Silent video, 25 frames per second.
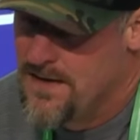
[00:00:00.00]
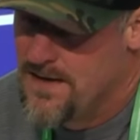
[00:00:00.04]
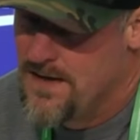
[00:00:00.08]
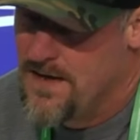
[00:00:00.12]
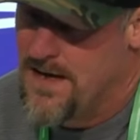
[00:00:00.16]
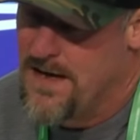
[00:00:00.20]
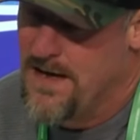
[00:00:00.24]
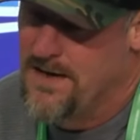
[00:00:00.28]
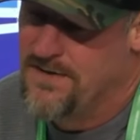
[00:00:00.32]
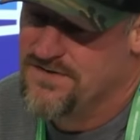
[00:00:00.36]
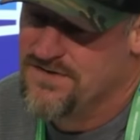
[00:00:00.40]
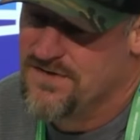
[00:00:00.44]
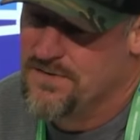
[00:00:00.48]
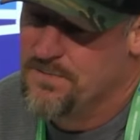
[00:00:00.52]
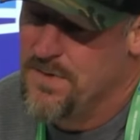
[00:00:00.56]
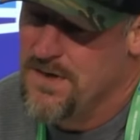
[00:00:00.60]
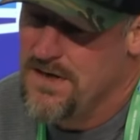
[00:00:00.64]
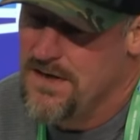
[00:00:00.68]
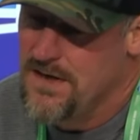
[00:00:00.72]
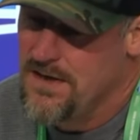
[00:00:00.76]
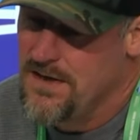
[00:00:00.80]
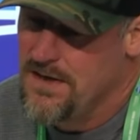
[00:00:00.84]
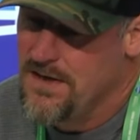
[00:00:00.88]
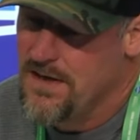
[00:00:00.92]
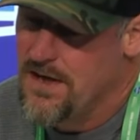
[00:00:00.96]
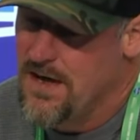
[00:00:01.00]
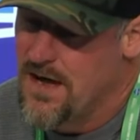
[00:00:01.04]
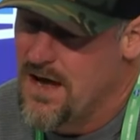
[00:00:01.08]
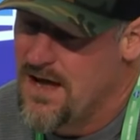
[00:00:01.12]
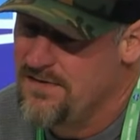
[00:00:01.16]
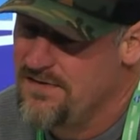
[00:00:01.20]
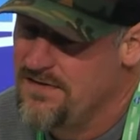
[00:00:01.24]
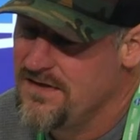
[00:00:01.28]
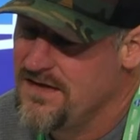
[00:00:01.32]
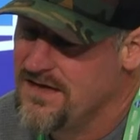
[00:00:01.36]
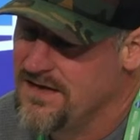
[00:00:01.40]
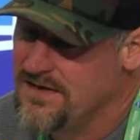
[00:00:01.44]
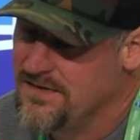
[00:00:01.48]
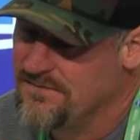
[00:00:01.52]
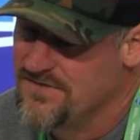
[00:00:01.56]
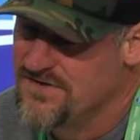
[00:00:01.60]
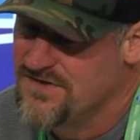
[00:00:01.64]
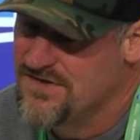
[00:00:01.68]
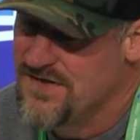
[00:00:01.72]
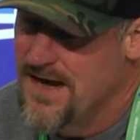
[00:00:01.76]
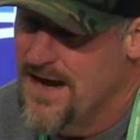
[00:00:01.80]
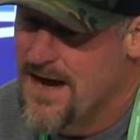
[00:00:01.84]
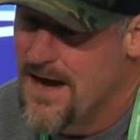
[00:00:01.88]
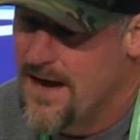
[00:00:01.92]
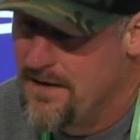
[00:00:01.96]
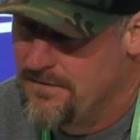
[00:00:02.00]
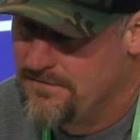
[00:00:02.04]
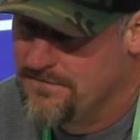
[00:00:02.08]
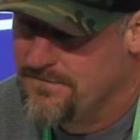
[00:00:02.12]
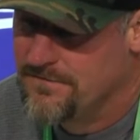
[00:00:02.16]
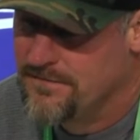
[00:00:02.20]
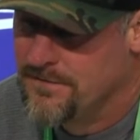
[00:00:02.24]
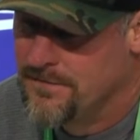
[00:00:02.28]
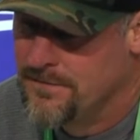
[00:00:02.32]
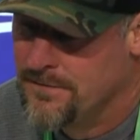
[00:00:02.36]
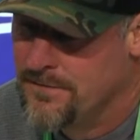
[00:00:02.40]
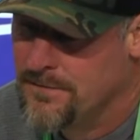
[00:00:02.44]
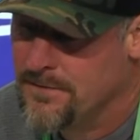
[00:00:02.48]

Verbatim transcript: And to me, I think of staff